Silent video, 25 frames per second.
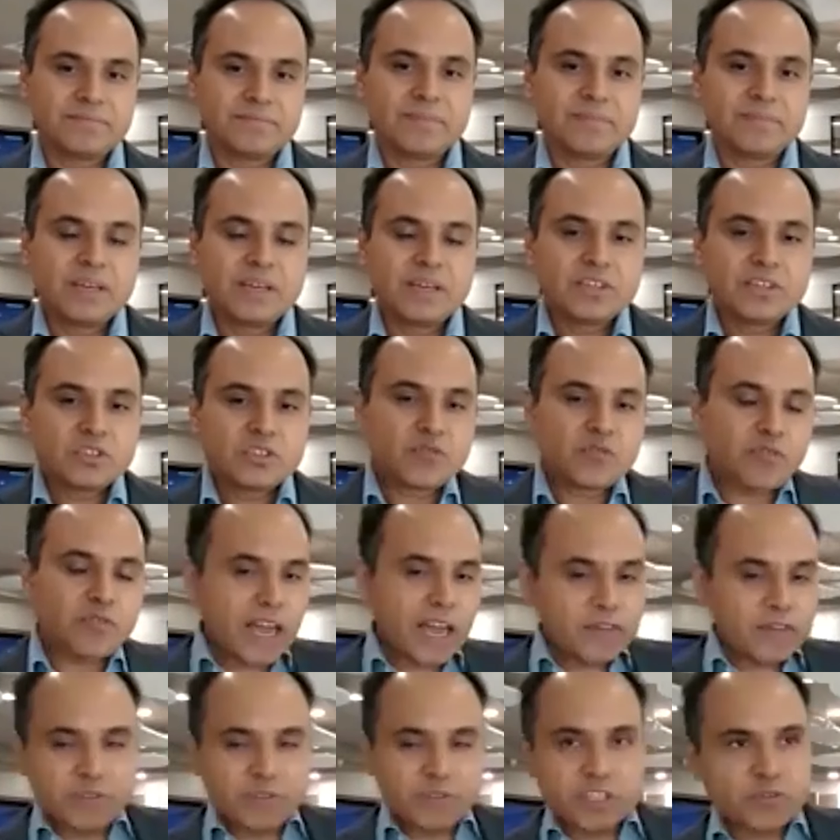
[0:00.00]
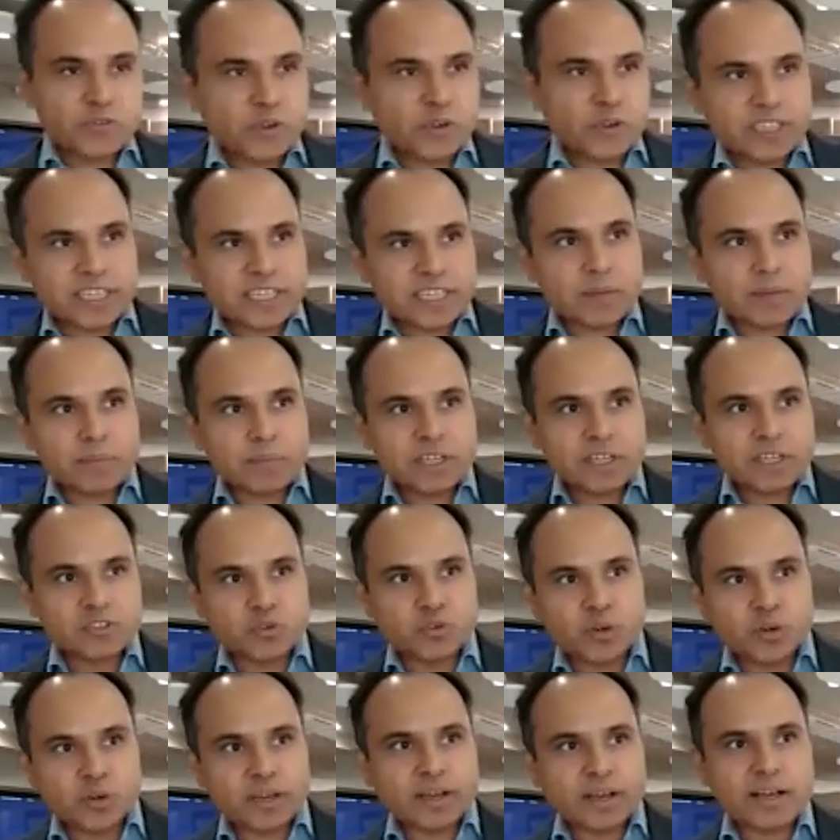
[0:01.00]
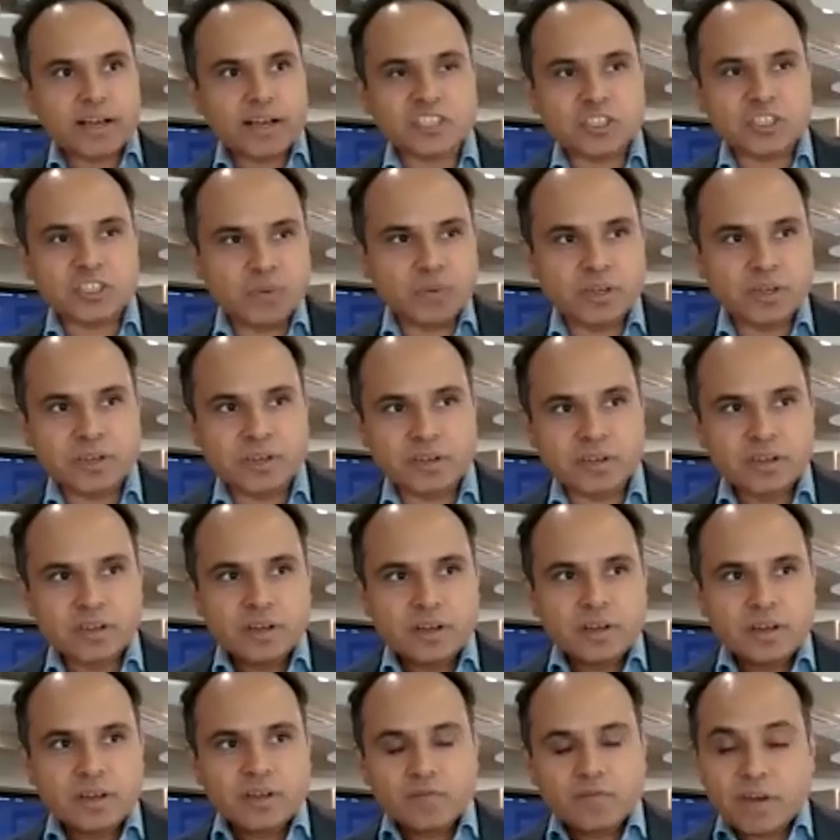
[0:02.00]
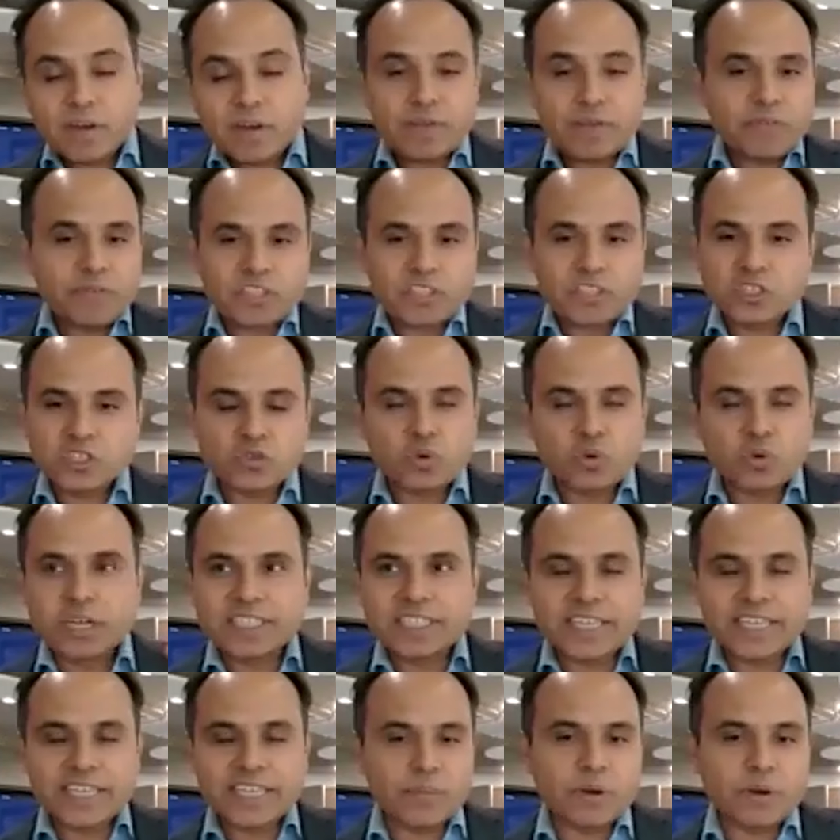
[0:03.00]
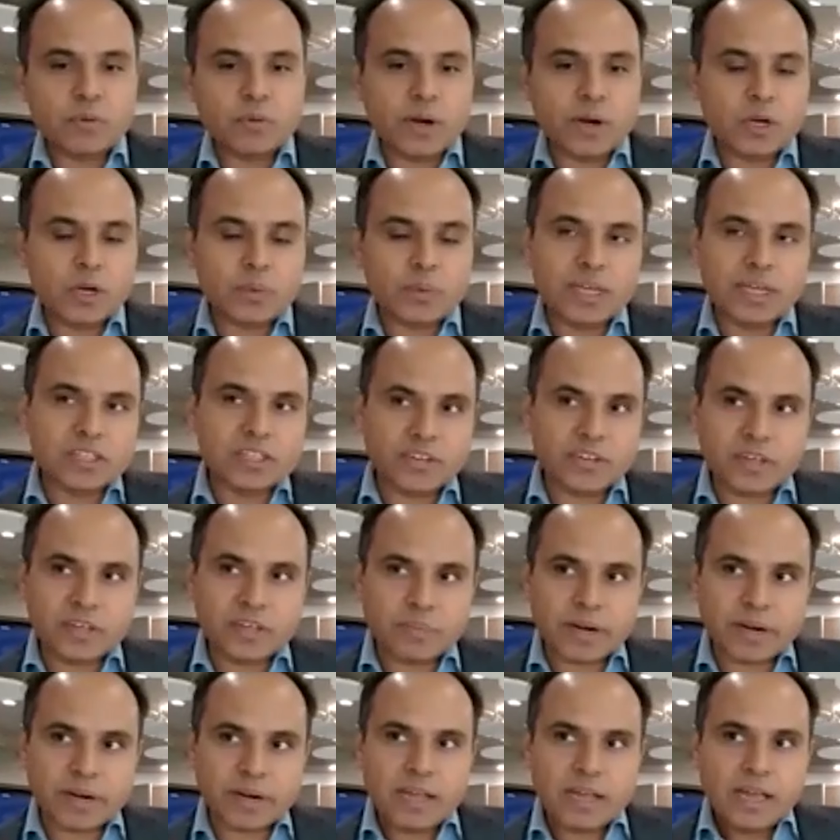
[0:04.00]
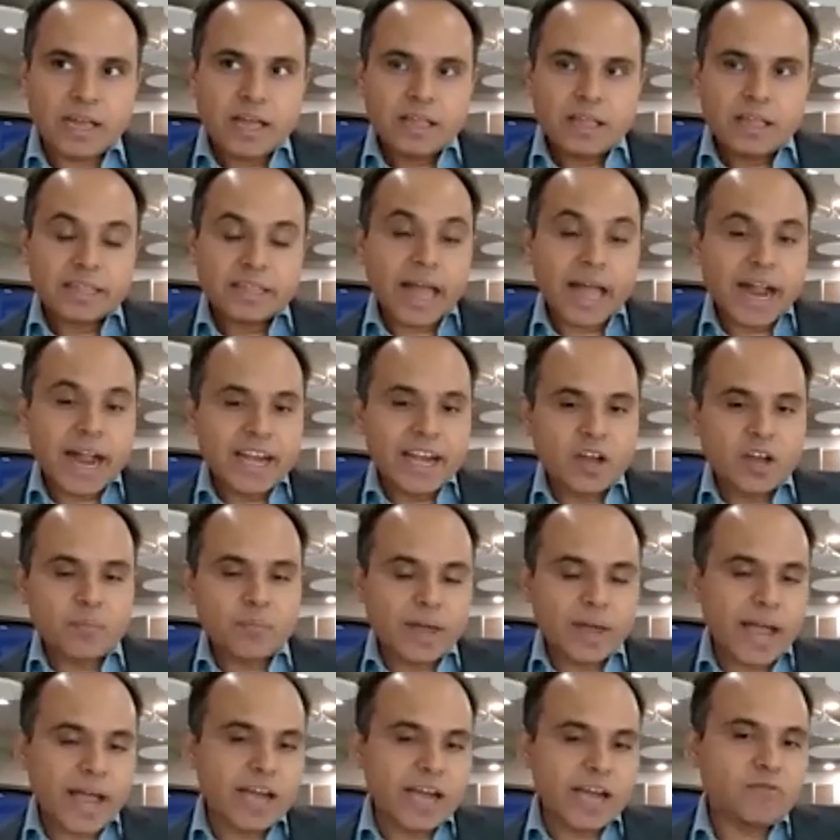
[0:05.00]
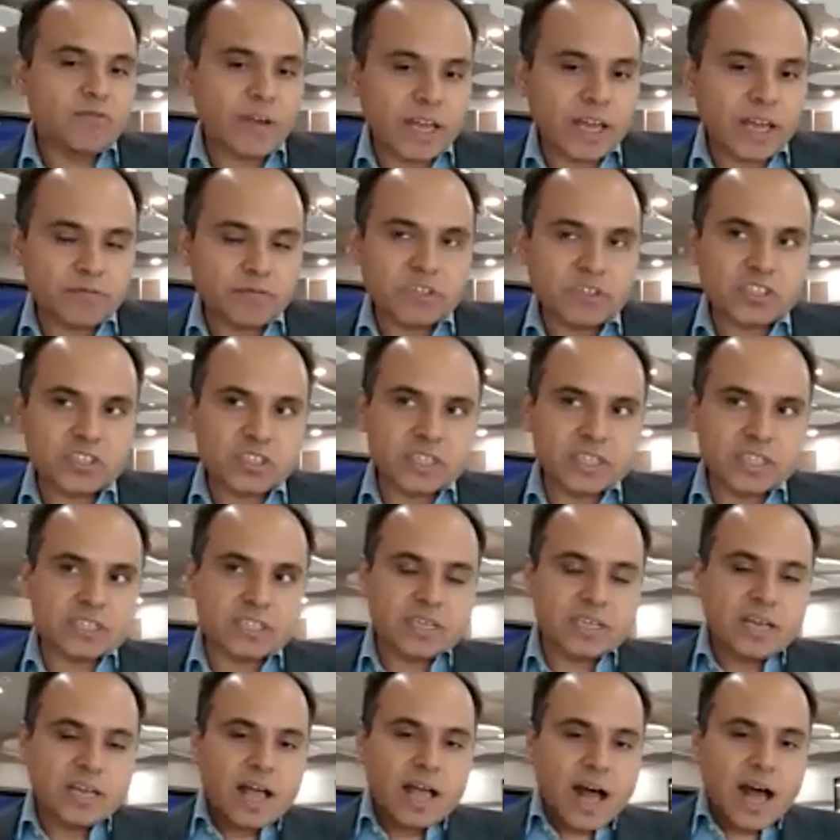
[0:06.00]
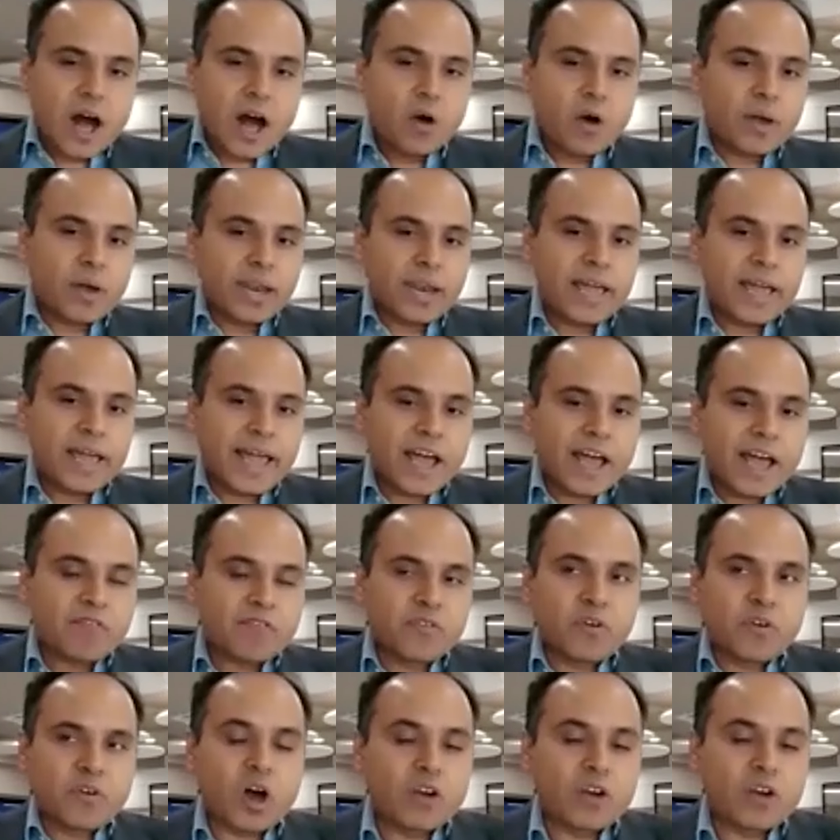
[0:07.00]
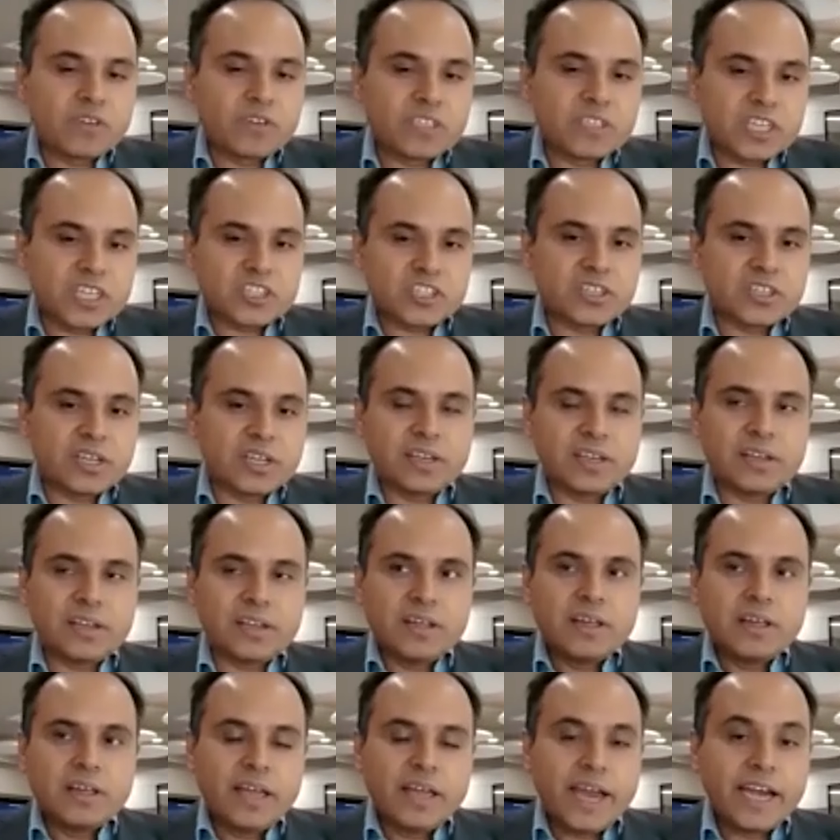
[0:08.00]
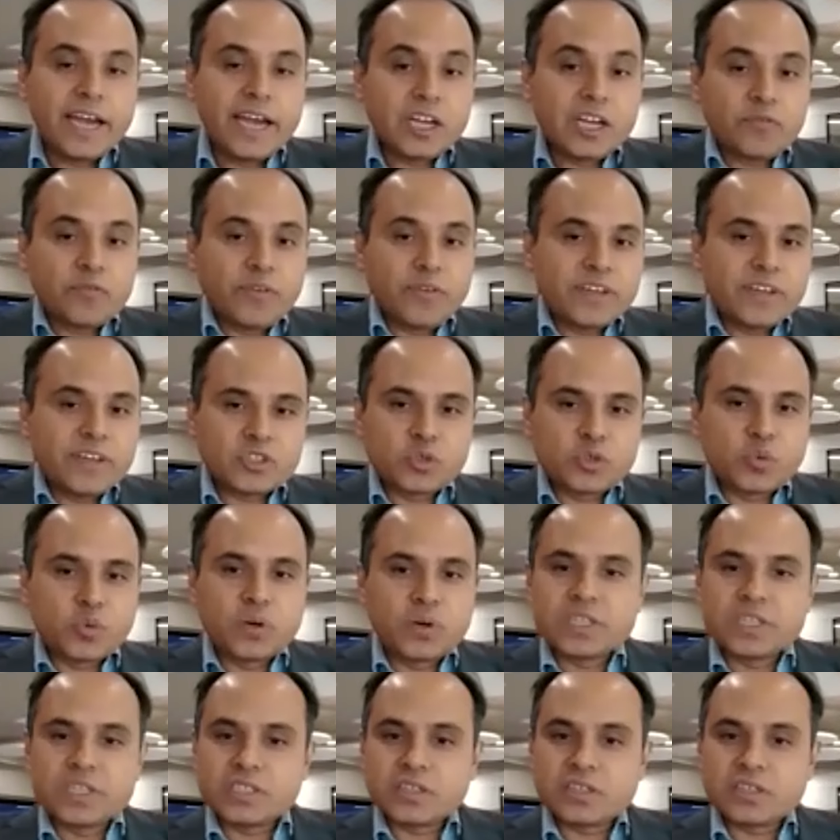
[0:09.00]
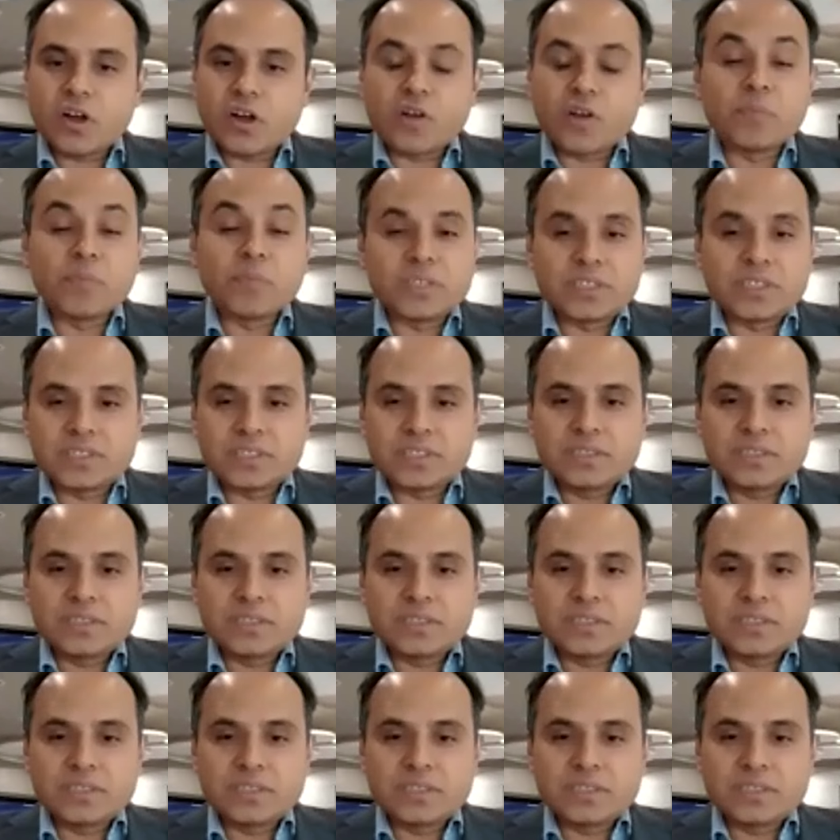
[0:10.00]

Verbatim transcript: So Flyfish, yeah. for example, is doing customer, Flyfish is only set up in 2023, but the idea behind Flyfish is how can I have conversational interface towards commerce?